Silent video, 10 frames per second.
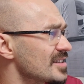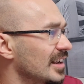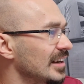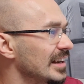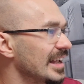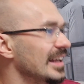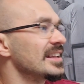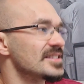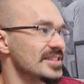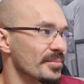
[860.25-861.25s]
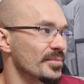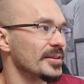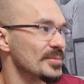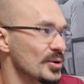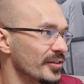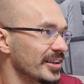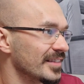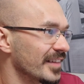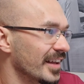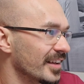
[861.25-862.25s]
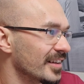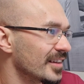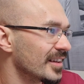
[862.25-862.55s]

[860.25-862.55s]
clearly something moving in there.